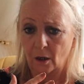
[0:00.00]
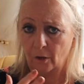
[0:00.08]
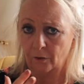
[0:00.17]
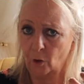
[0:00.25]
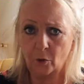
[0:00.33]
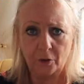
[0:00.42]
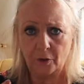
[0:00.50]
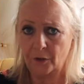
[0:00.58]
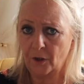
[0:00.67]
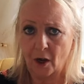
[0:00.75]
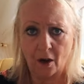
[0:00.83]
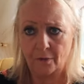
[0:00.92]
Of course the
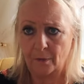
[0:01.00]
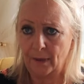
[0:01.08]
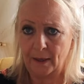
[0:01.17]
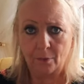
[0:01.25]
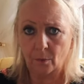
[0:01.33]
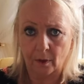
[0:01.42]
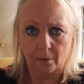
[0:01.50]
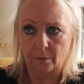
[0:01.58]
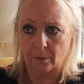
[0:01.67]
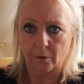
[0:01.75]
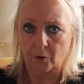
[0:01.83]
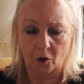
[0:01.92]
staff and people were
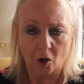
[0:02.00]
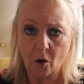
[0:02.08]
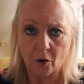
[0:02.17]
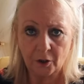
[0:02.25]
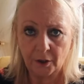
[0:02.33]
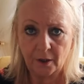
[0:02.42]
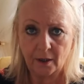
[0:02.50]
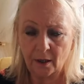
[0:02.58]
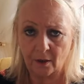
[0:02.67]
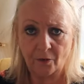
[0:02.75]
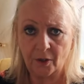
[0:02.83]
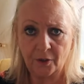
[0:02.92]
shocked
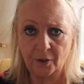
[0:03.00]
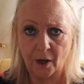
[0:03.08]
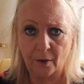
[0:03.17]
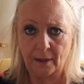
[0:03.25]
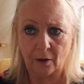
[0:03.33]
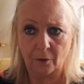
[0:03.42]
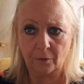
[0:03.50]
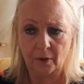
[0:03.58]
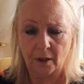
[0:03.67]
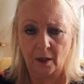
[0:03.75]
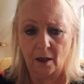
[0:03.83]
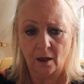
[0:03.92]
at this going on.
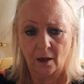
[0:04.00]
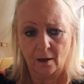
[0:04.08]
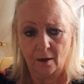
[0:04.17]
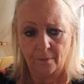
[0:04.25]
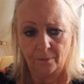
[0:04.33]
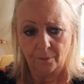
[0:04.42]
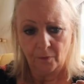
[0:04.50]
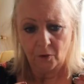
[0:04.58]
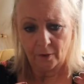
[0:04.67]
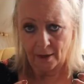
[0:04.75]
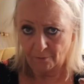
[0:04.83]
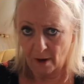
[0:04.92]

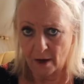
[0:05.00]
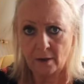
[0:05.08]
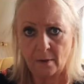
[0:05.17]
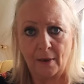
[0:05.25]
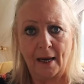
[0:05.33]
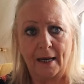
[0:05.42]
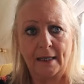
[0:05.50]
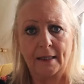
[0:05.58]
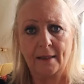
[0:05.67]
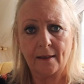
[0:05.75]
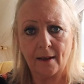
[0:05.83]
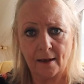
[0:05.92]
They've rung the
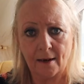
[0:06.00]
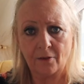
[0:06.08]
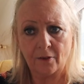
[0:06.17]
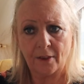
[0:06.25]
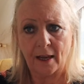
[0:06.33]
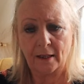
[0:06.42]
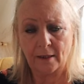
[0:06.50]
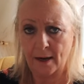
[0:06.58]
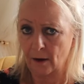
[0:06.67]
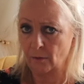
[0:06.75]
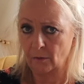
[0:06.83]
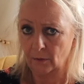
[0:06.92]
police and everything.
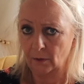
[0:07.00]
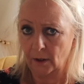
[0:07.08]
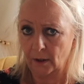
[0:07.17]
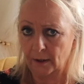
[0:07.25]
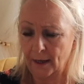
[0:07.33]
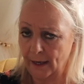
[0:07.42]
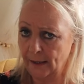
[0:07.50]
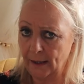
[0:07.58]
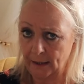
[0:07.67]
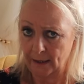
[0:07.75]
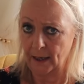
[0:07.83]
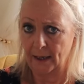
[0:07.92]
Now
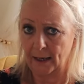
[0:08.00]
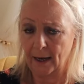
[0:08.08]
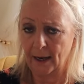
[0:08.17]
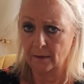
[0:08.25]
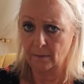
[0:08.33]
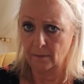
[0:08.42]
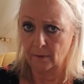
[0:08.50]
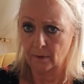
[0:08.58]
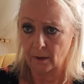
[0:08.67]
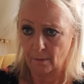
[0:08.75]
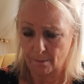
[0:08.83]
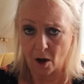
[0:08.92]
Casey clearly had
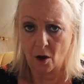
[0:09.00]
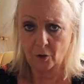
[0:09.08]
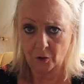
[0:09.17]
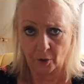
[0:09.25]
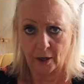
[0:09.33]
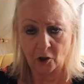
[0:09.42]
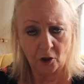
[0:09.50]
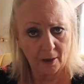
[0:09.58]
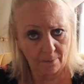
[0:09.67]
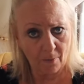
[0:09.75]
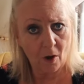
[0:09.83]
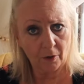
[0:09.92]
marks on her. She
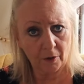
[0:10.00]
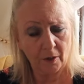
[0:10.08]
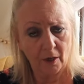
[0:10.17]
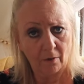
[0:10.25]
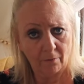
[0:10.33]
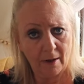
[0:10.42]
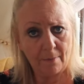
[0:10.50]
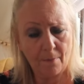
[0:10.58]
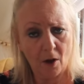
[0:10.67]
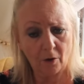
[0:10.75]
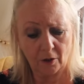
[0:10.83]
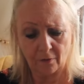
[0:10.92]
had marks, red
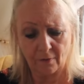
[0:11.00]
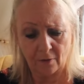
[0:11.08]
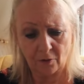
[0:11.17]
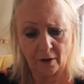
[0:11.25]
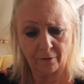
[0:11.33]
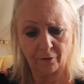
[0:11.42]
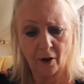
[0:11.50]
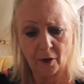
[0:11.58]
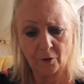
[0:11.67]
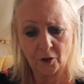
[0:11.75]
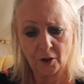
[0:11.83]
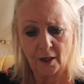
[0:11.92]
marks around her
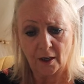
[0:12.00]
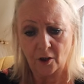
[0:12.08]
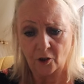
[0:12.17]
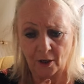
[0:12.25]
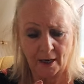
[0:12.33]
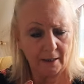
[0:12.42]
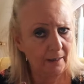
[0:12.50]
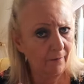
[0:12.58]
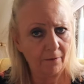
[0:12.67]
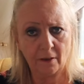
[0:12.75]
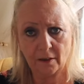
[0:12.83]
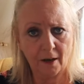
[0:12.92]
throat. She had
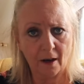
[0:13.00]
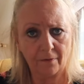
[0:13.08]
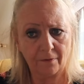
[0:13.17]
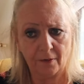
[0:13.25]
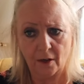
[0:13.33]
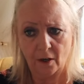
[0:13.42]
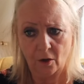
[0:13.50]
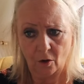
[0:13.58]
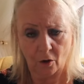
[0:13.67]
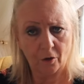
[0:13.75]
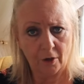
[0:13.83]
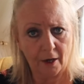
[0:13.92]
different stuff
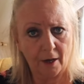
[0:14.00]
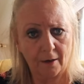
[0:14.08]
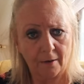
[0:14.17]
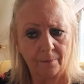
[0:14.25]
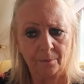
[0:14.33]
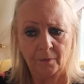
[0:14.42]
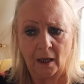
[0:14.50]
on her.